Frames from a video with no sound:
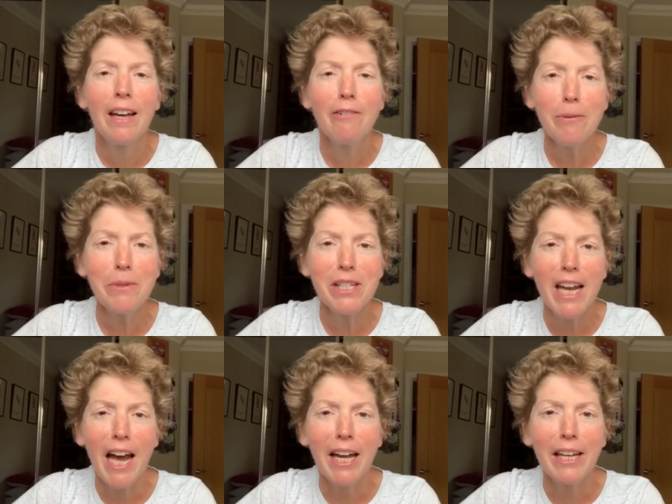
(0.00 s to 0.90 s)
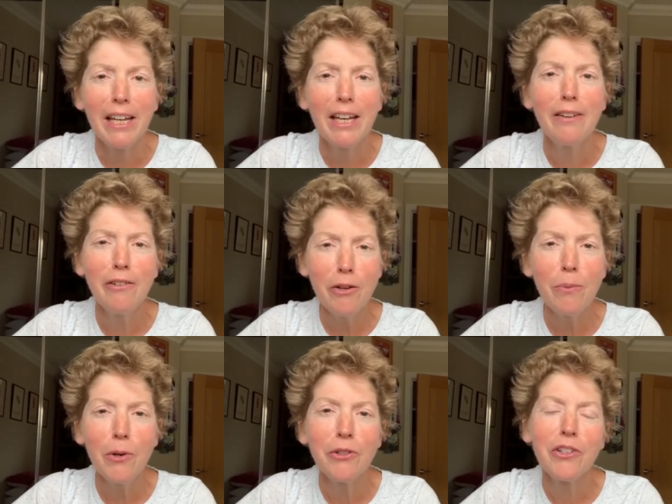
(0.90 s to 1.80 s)
From today, if you
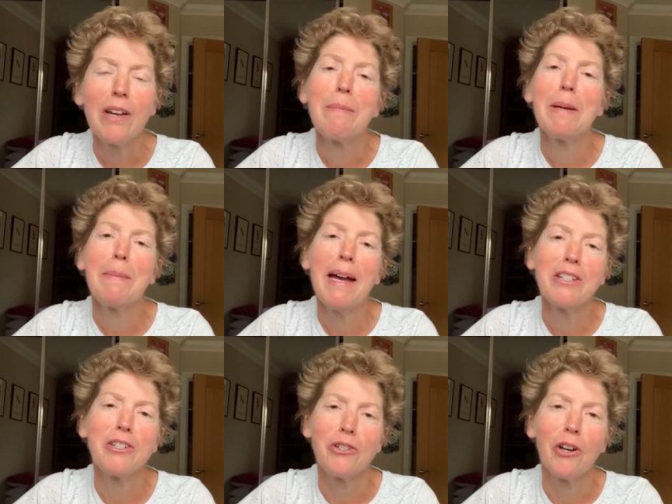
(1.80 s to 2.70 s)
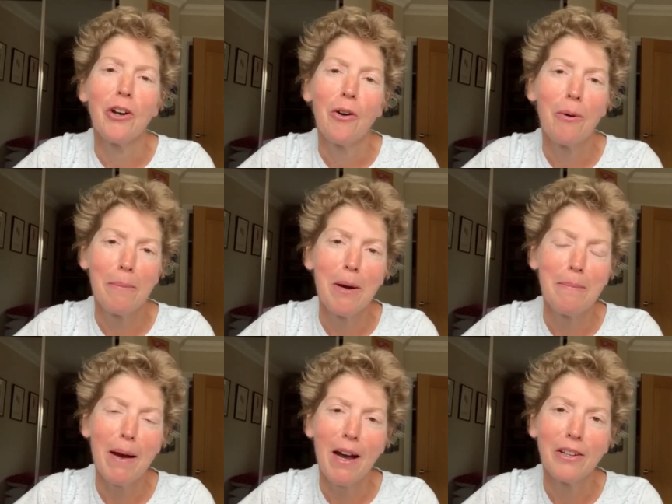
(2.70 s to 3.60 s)
want to be a passenger on my
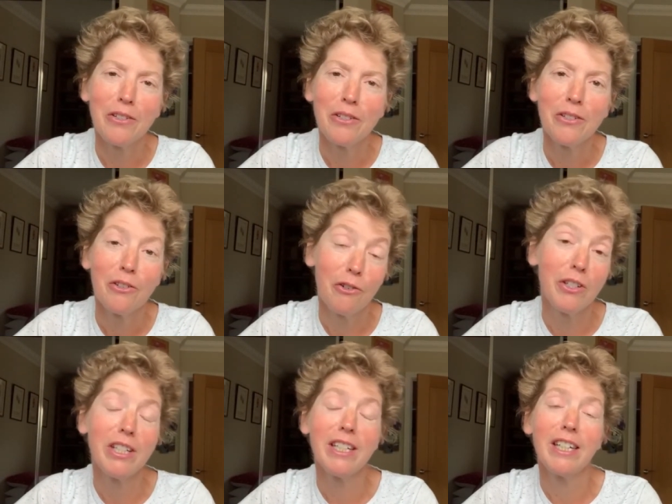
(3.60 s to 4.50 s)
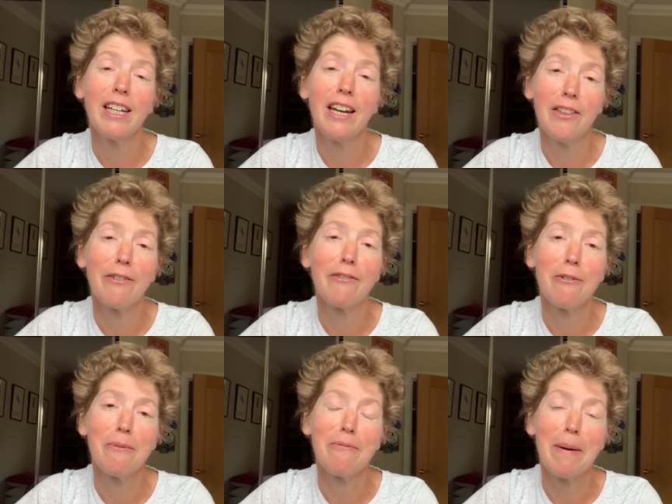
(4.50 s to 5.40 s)
bus, or indeed any other
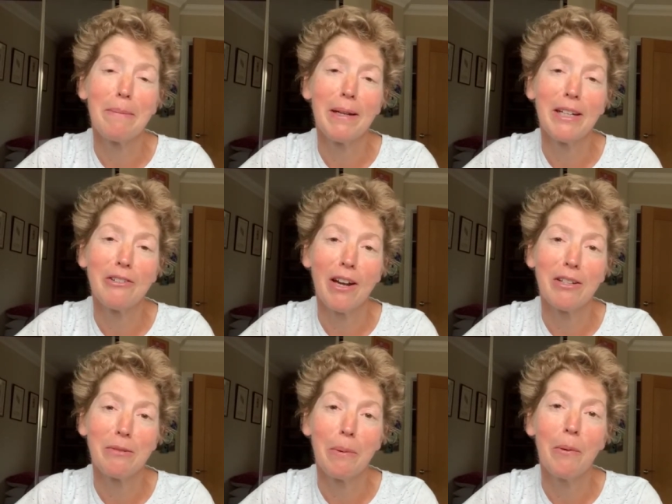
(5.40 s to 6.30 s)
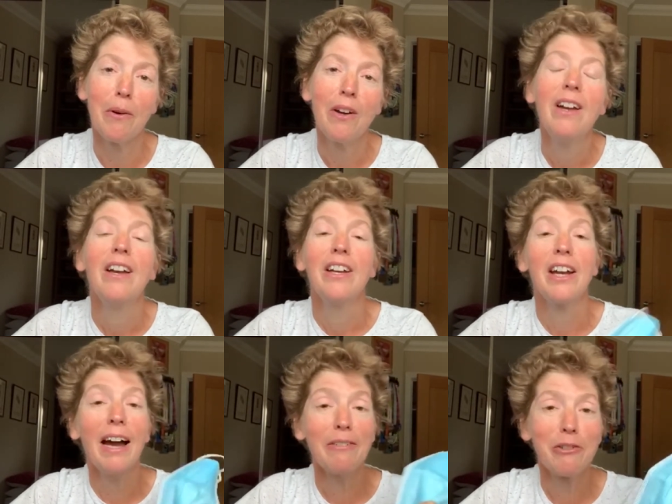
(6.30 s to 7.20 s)
form of public transport, you'll
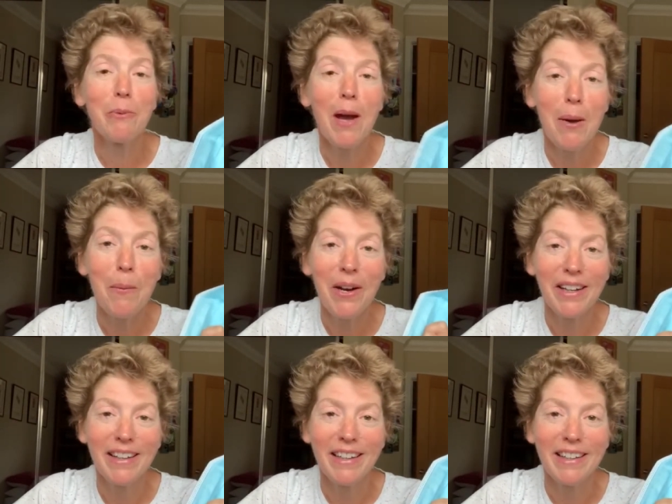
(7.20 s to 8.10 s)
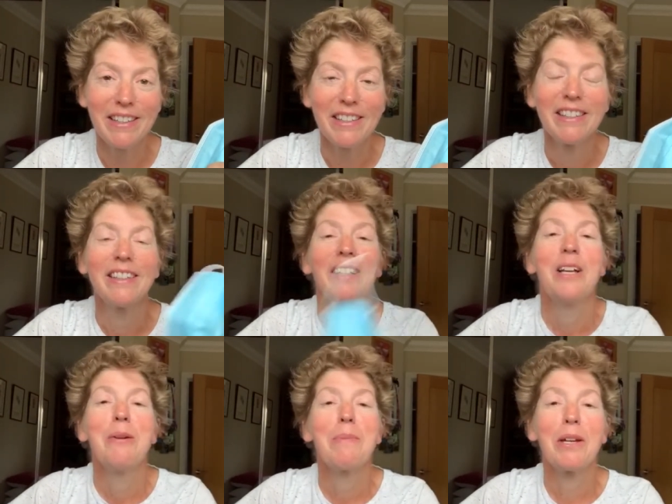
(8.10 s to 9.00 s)
have to wear one of these
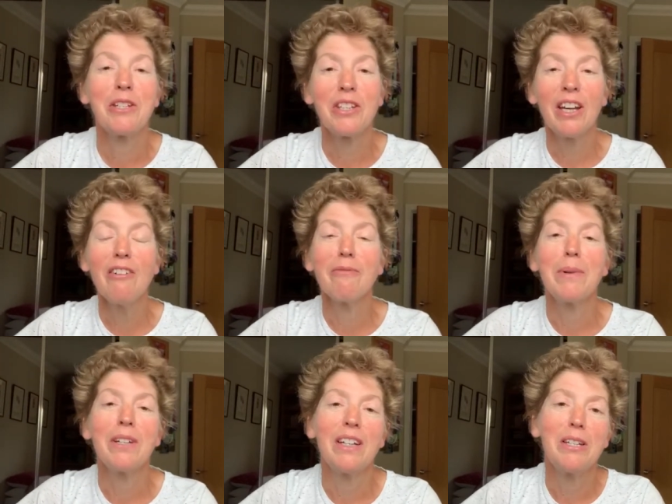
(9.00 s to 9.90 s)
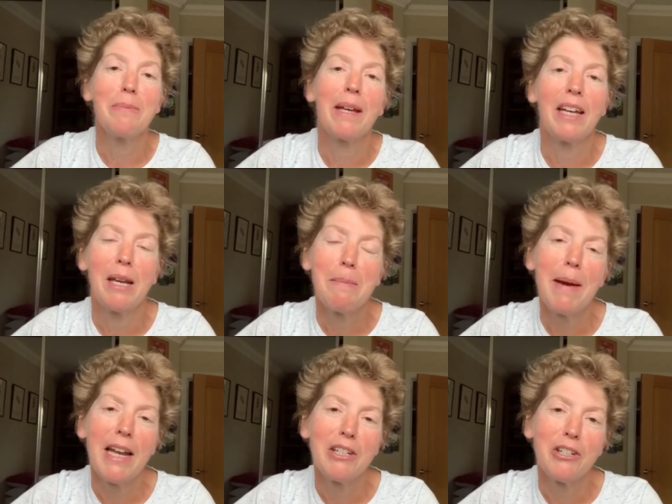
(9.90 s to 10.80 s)
because the government is making it
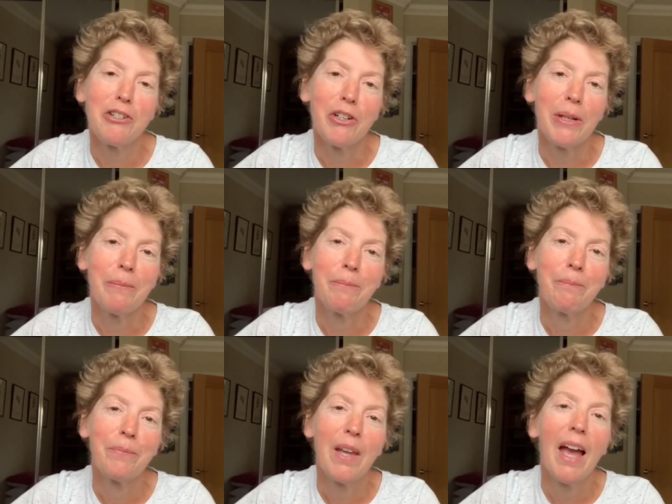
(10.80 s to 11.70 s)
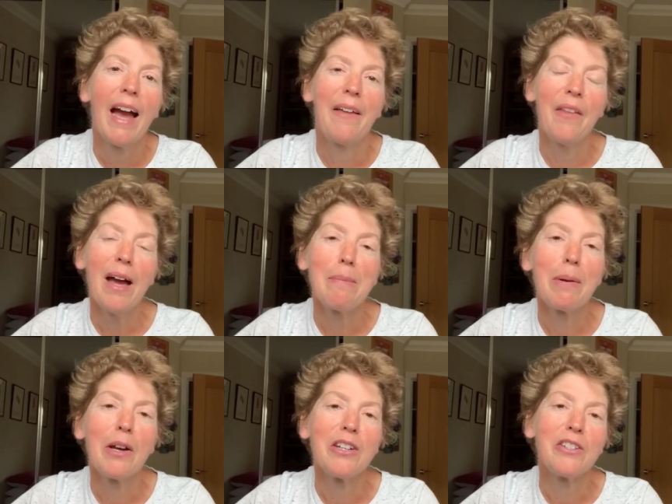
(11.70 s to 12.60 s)
mandatory. And that
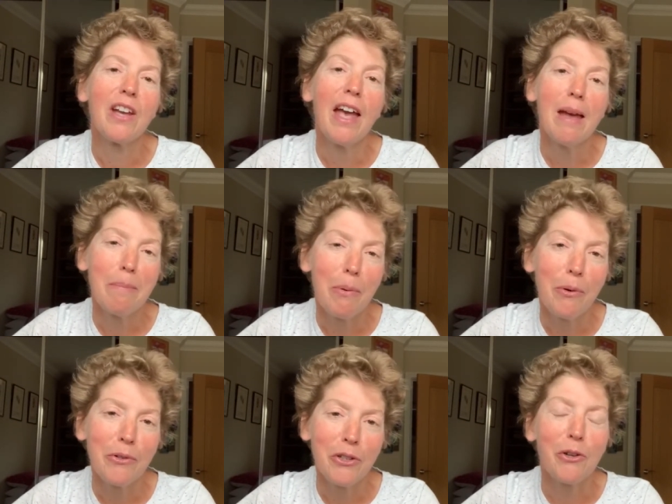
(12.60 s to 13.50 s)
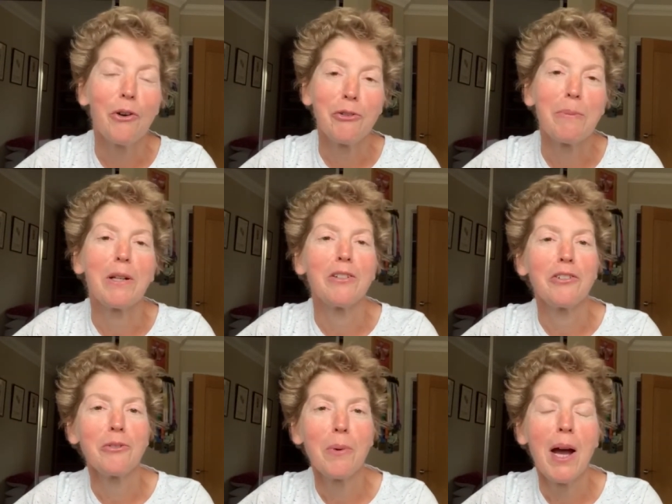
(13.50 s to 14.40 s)
applies to airports and hospitals
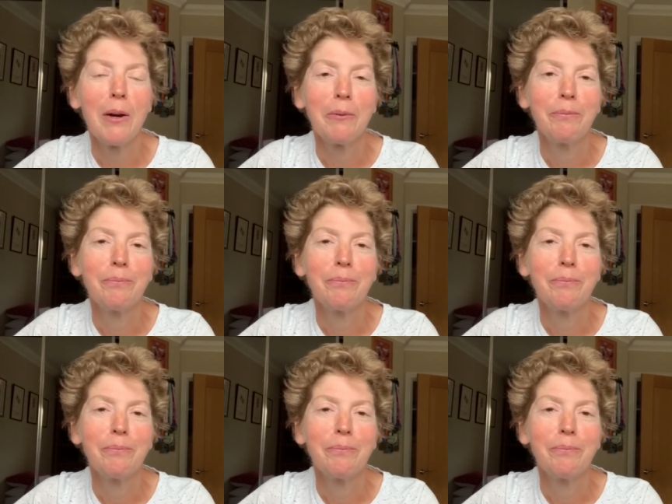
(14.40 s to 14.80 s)
as well.